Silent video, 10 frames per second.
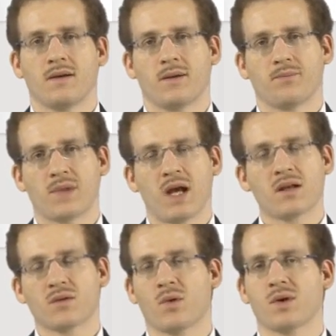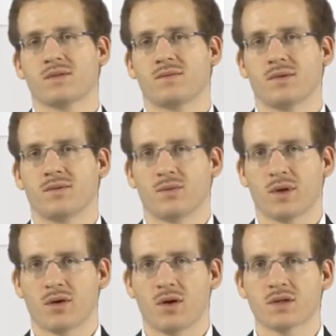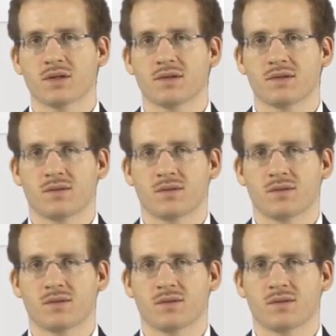Erlang works with recursion,